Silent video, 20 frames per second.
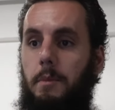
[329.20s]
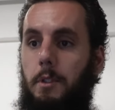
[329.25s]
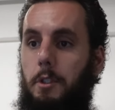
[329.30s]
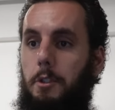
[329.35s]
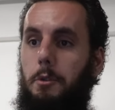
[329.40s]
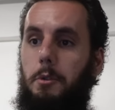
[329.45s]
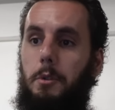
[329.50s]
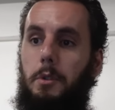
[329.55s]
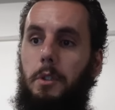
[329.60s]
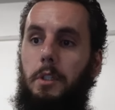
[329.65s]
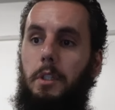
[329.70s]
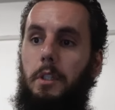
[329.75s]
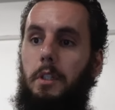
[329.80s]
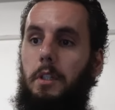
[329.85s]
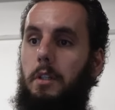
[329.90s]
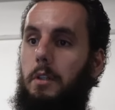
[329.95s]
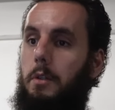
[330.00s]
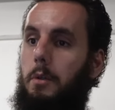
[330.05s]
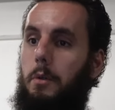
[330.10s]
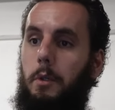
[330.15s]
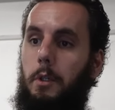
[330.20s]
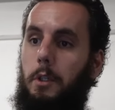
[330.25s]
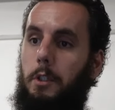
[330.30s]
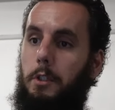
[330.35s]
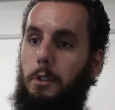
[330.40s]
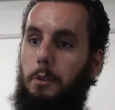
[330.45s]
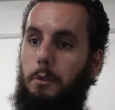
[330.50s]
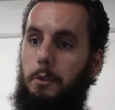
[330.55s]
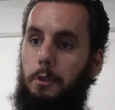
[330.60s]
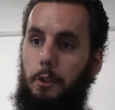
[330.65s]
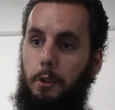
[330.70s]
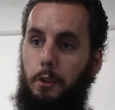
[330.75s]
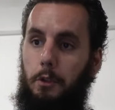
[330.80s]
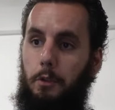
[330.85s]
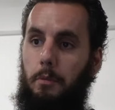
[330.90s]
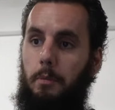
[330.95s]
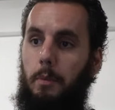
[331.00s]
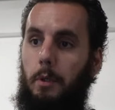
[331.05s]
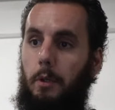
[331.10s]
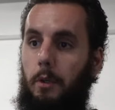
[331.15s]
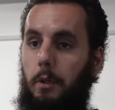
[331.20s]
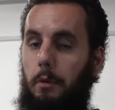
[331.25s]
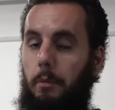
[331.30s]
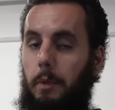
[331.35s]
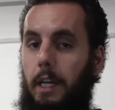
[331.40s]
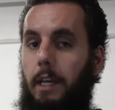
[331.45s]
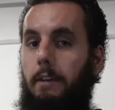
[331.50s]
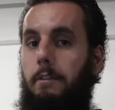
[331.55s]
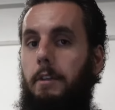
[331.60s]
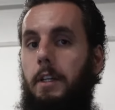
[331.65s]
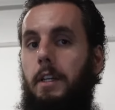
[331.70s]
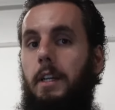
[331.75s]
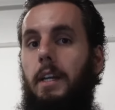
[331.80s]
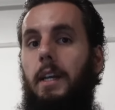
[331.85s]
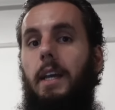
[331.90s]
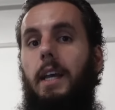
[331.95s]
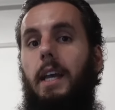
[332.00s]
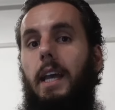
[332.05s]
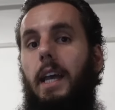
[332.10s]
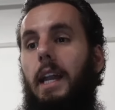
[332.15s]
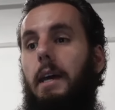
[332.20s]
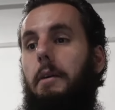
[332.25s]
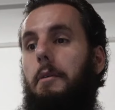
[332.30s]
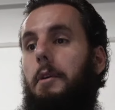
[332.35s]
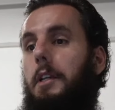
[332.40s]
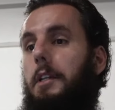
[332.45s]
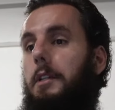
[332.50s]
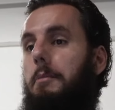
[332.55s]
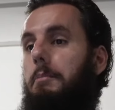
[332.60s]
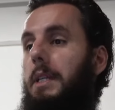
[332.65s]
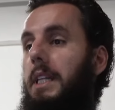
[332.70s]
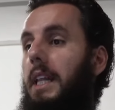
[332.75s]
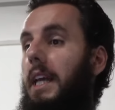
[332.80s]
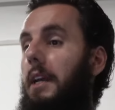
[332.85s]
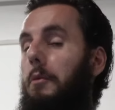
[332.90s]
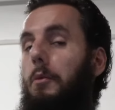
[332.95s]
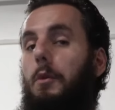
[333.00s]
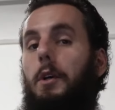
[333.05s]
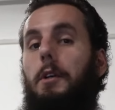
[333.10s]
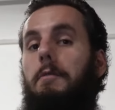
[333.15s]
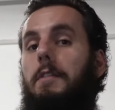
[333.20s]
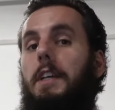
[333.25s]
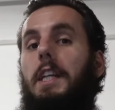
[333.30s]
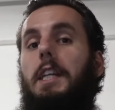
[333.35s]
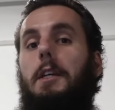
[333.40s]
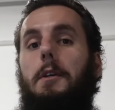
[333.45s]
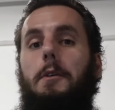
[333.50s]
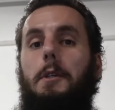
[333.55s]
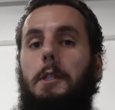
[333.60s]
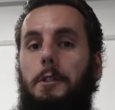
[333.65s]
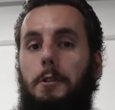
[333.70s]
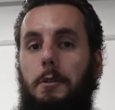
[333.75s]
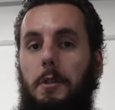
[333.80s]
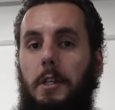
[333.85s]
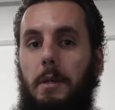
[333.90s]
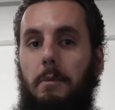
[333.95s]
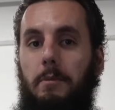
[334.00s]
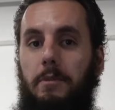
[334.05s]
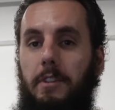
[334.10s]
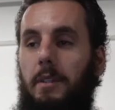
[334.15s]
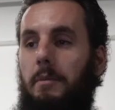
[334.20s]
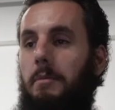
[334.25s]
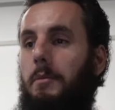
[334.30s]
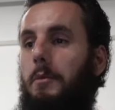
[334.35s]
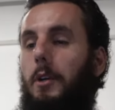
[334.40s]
Google or YouTube or whatever, and I want to be like, what video did you come from?